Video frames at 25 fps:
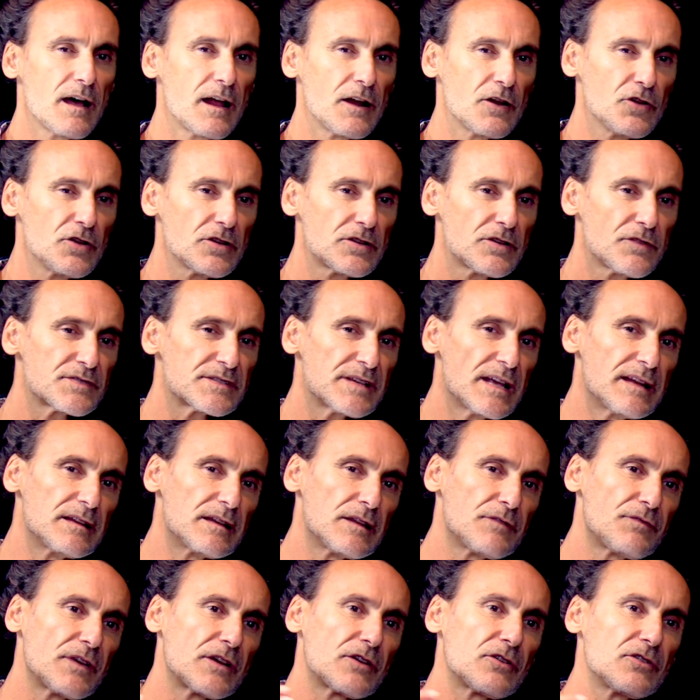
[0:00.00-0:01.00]
a lot of
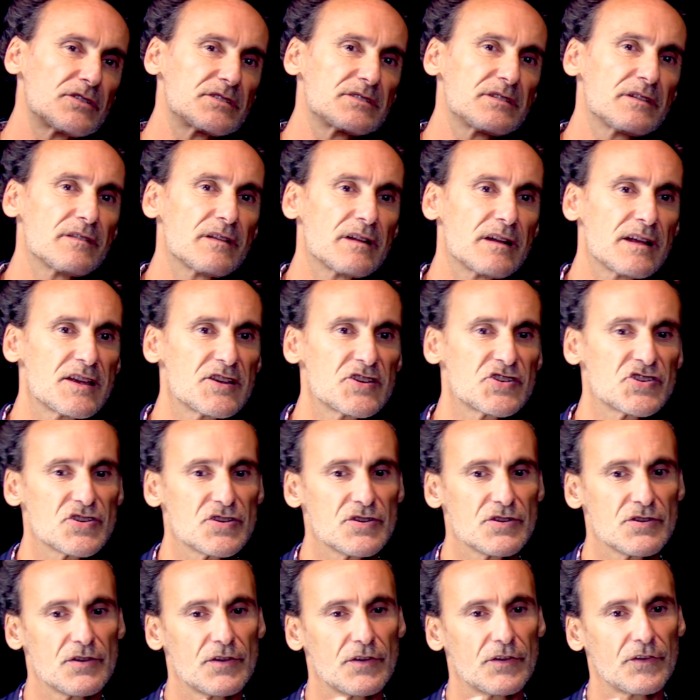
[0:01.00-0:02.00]
scientific
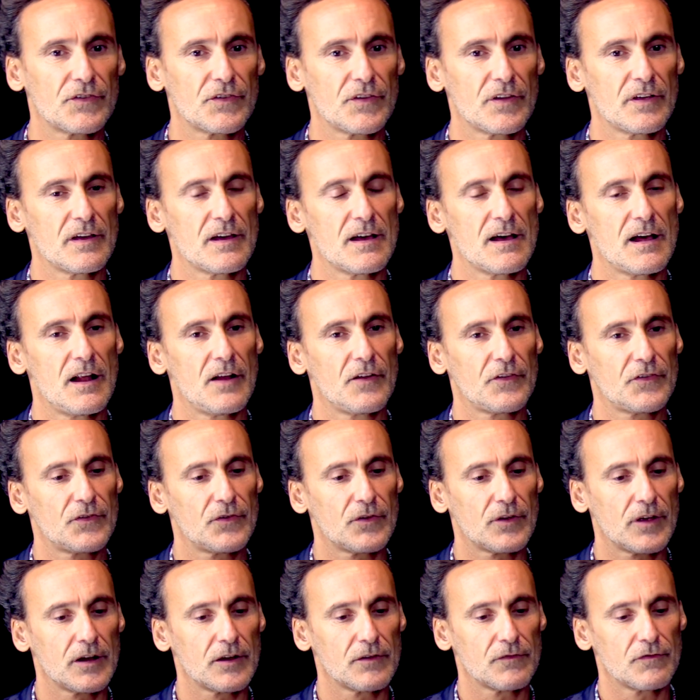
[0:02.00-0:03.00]
considerations
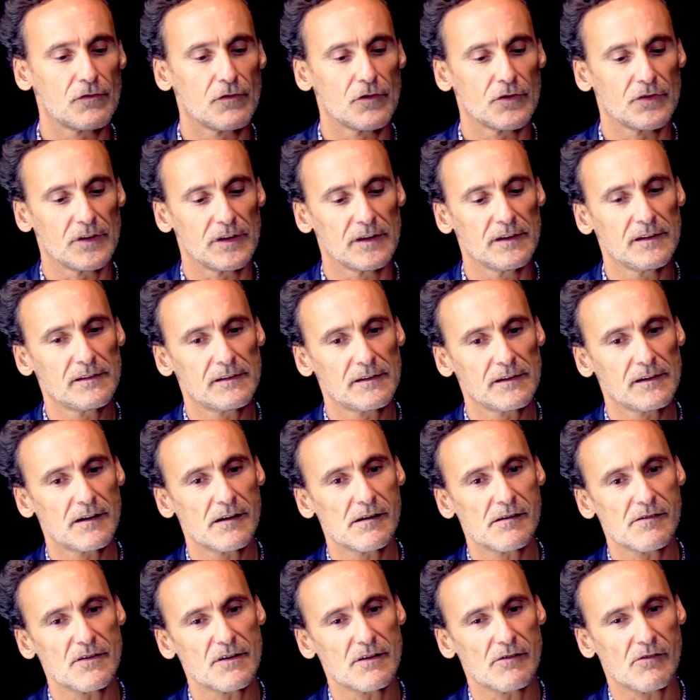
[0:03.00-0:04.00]
also kind of what
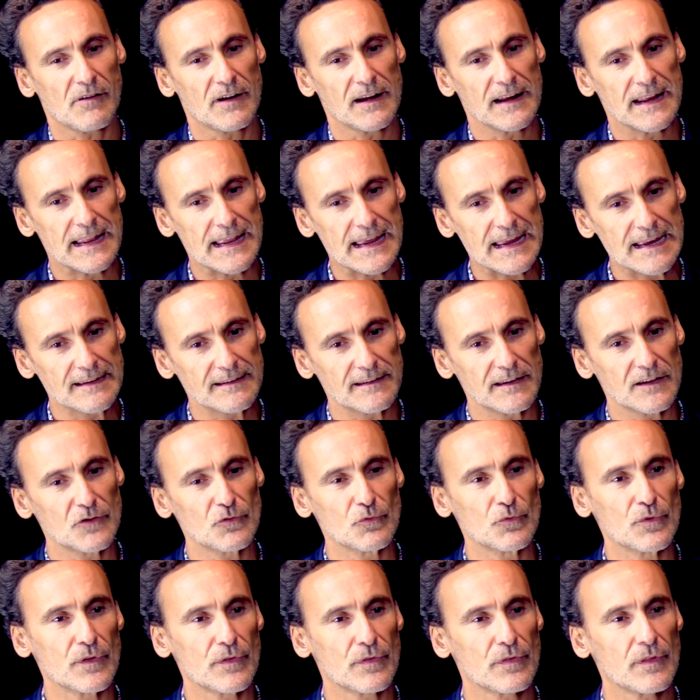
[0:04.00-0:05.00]
interrelated
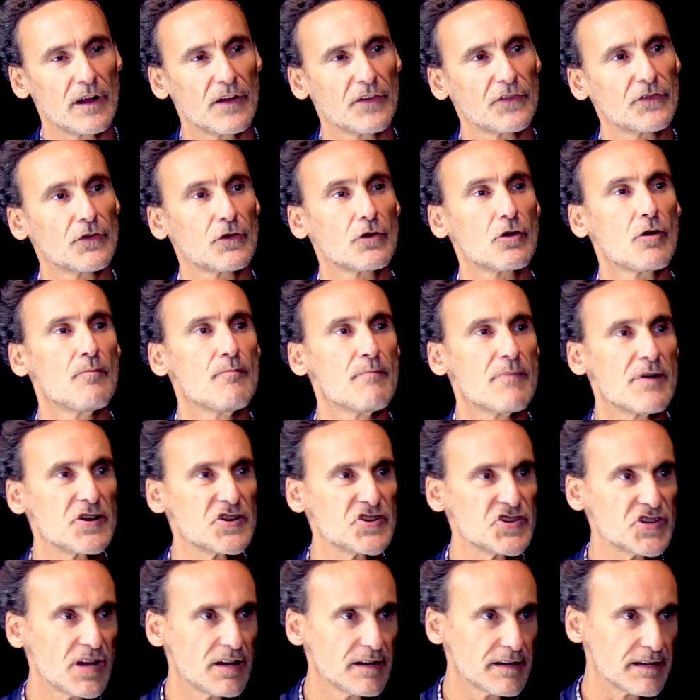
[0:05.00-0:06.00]
with also
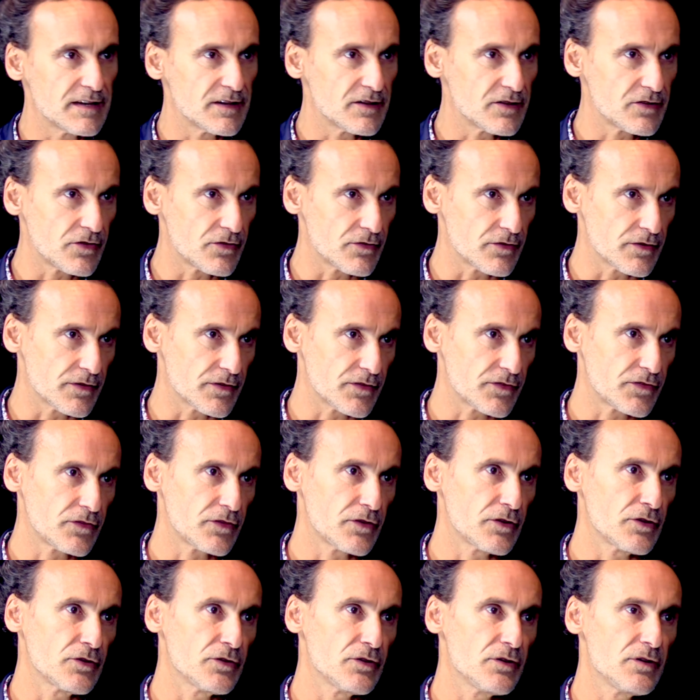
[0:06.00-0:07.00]
commercial interests,
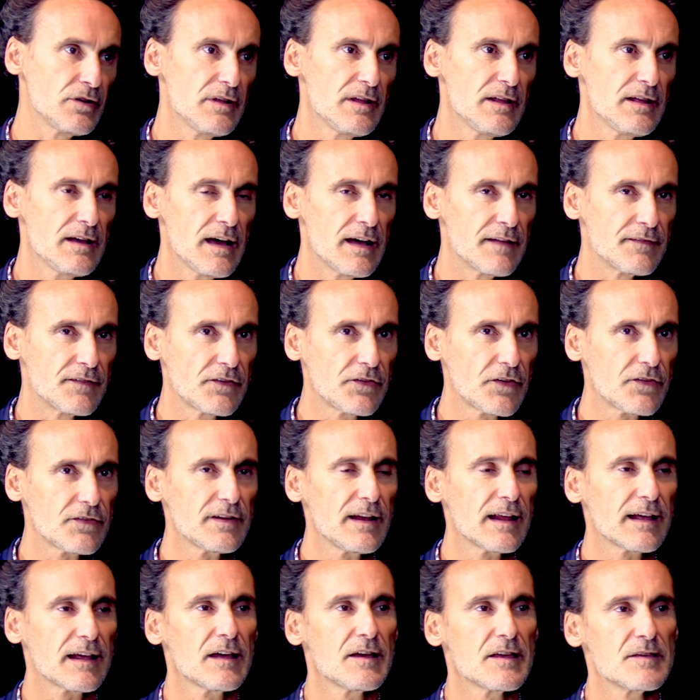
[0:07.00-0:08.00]
you know. And this is
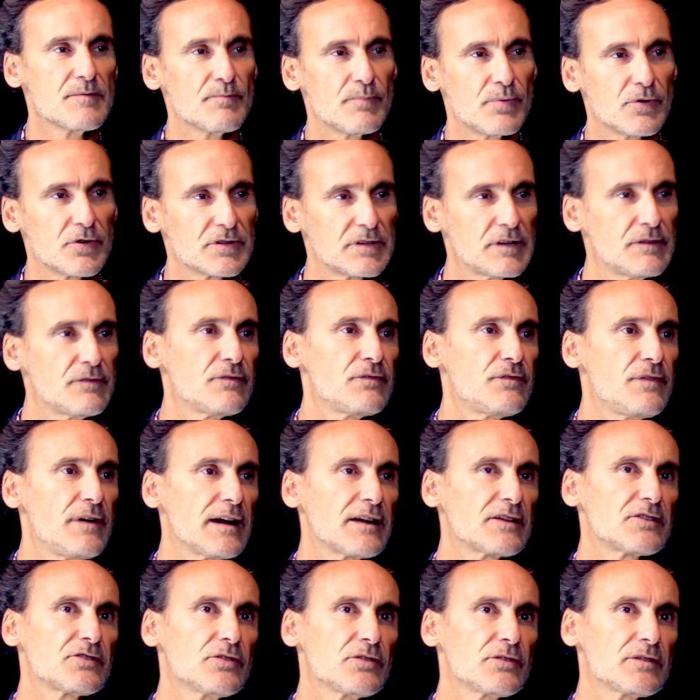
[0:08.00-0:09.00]
like an important
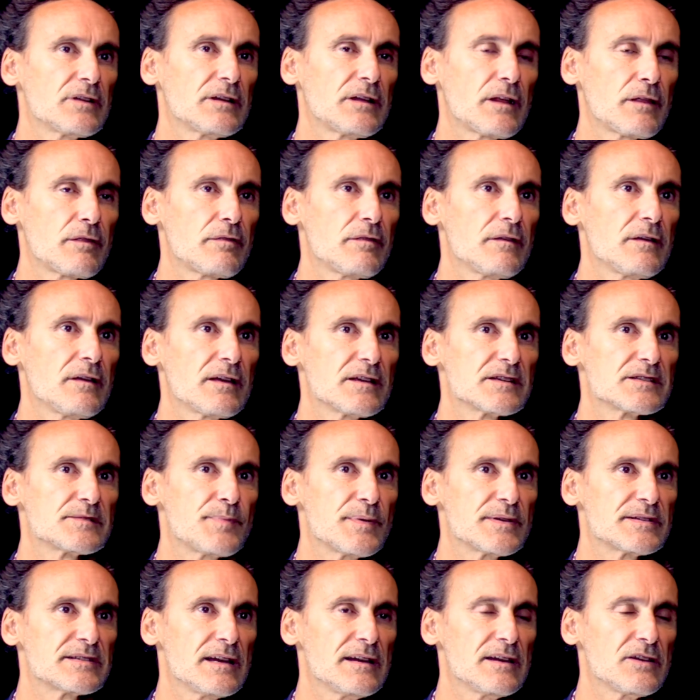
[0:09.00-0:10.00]
factor that I think,
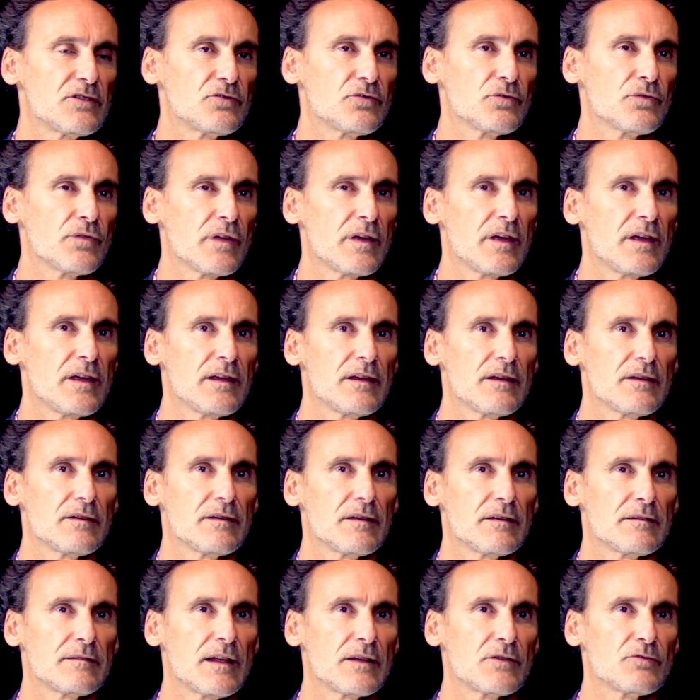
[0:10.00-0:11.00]
especially today,
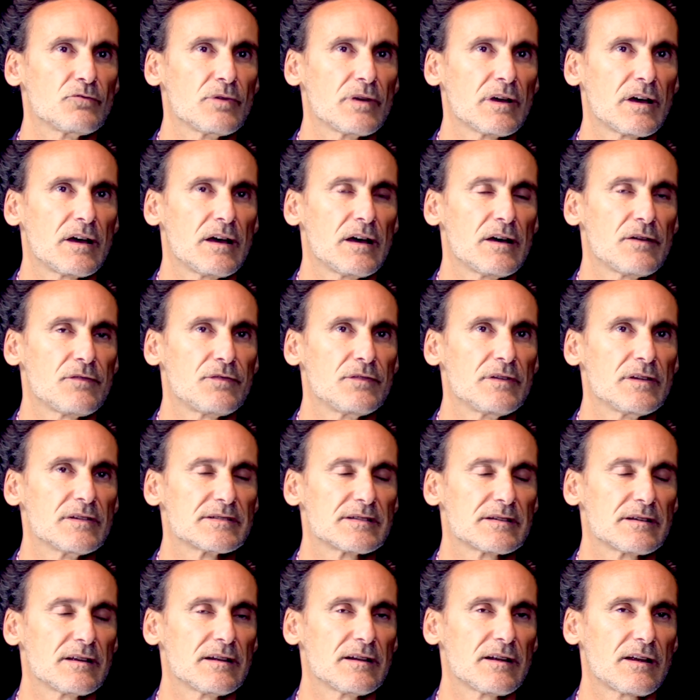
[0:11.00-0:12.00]
that we have
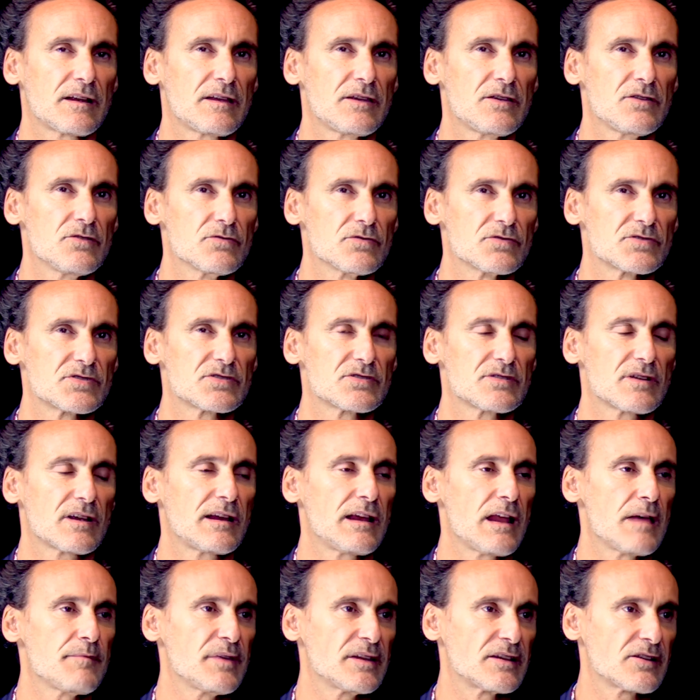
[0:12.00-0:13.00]
this huge
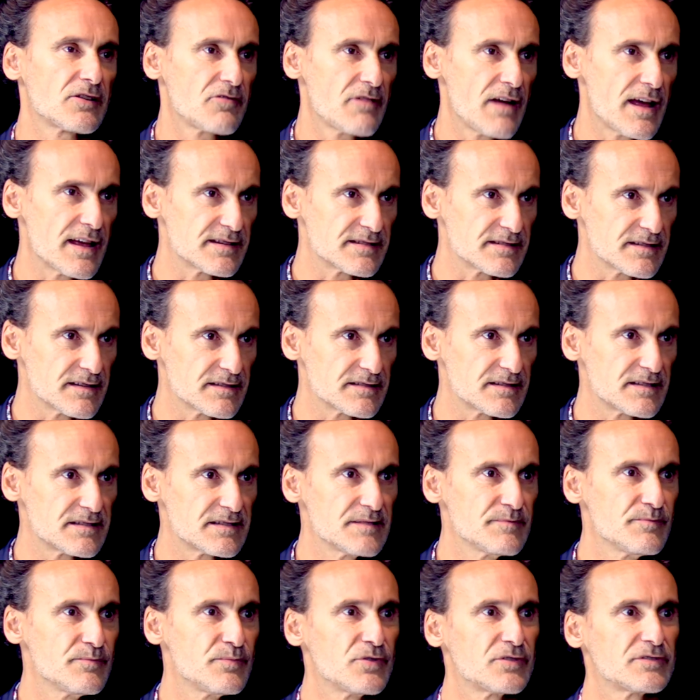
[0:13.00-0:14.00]
climate crisis,
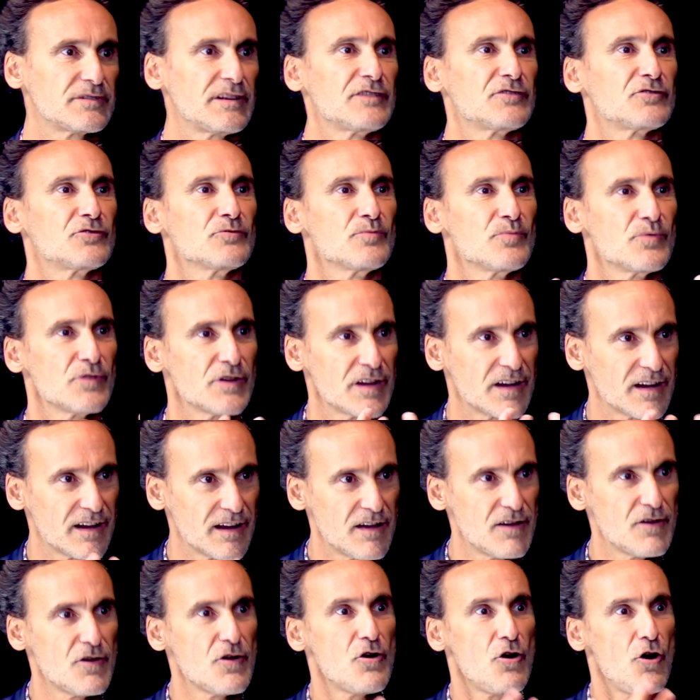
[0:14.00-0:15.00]
it's important to
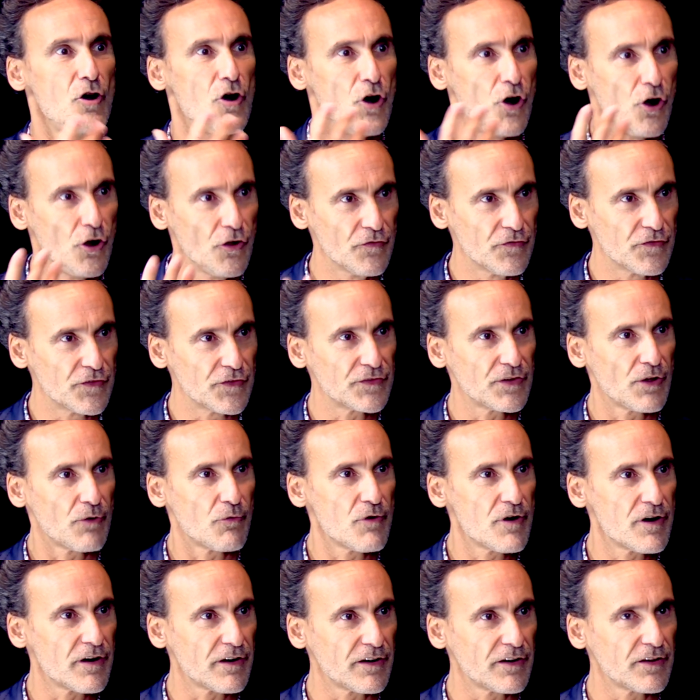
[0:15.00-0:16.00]
bring on this
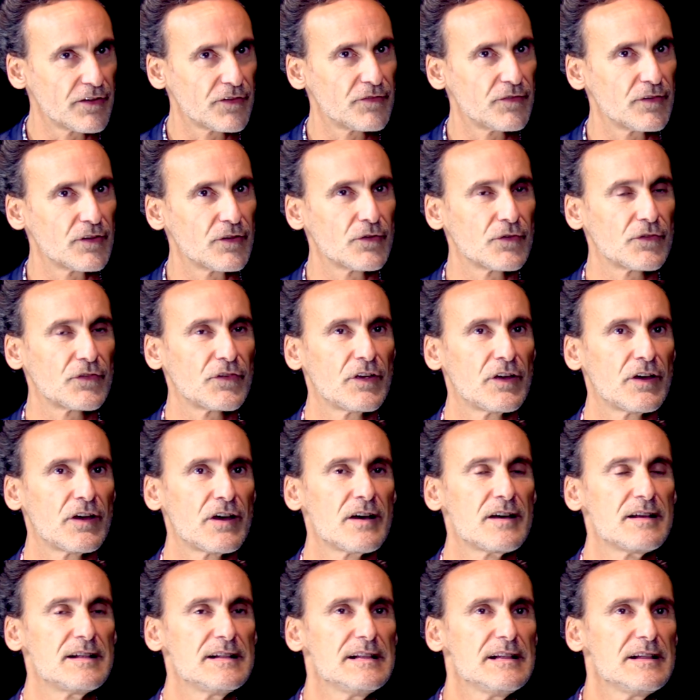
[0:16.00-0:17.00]
awareness, because
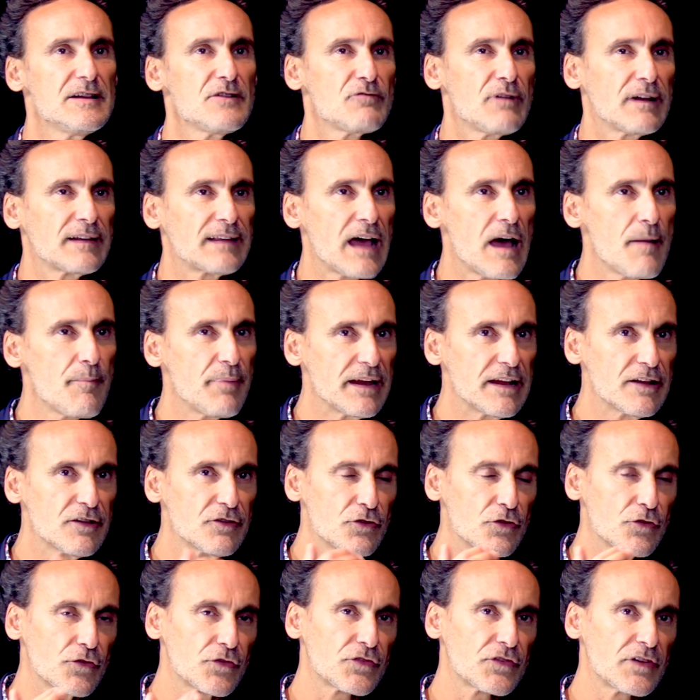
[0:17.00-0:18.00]
what happened
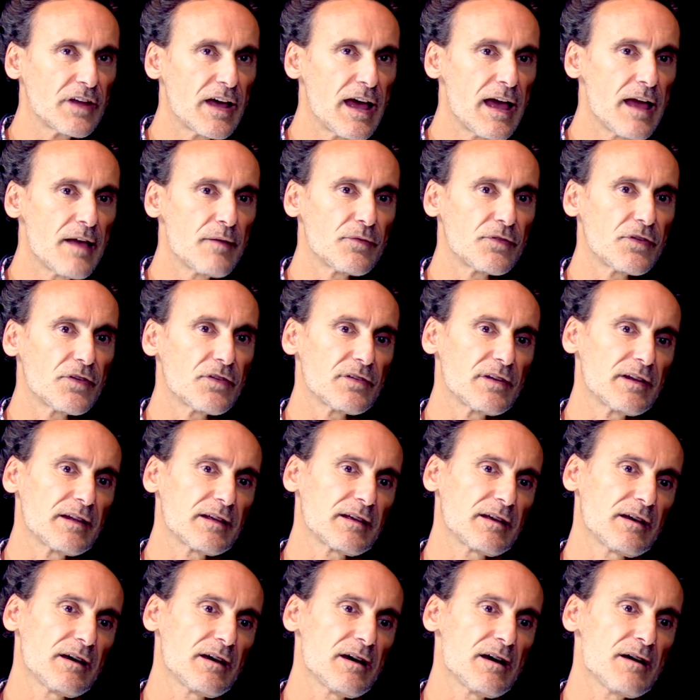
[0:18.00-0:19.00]
in those times is
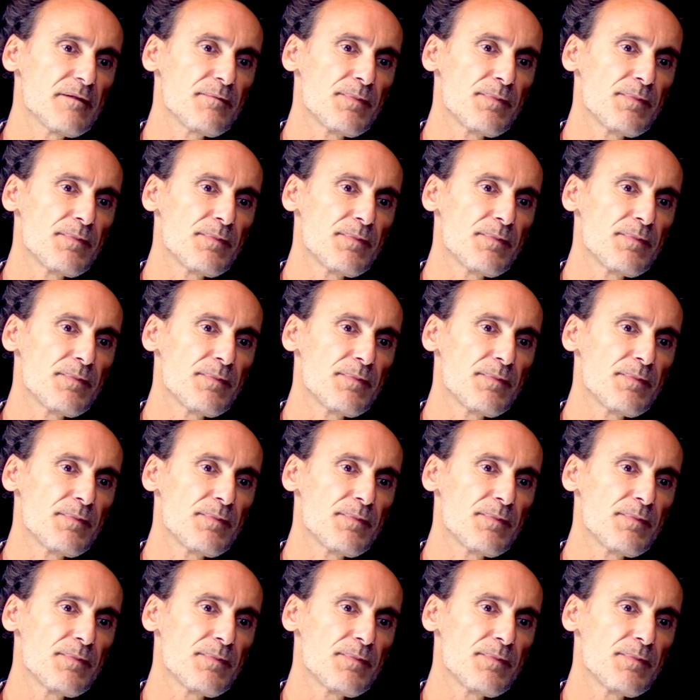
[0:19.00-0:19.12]
like,